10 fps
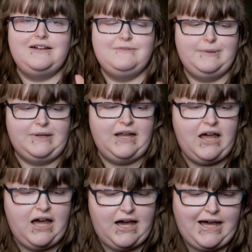Everyone,
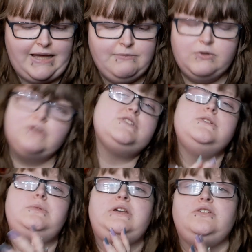I'm going
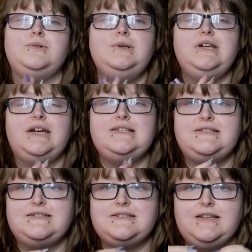to be doing a
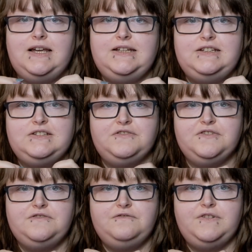slightly
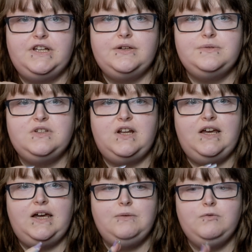different video
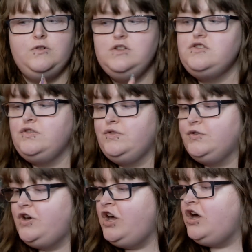today. I'm going
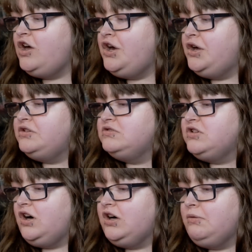to
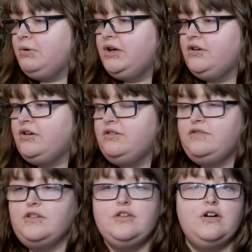talk about a
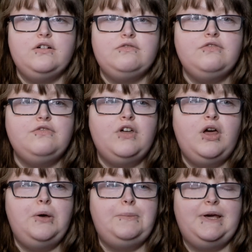few of
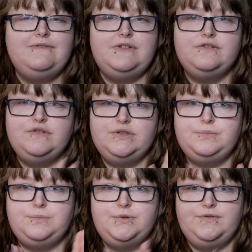my favorite
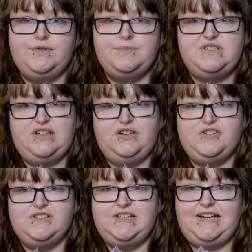perfumes that I
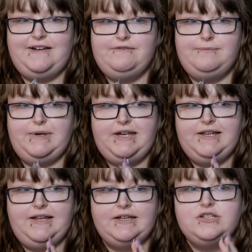currently have in my
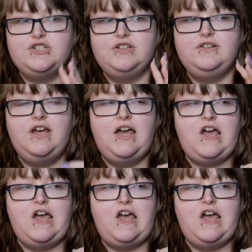collection.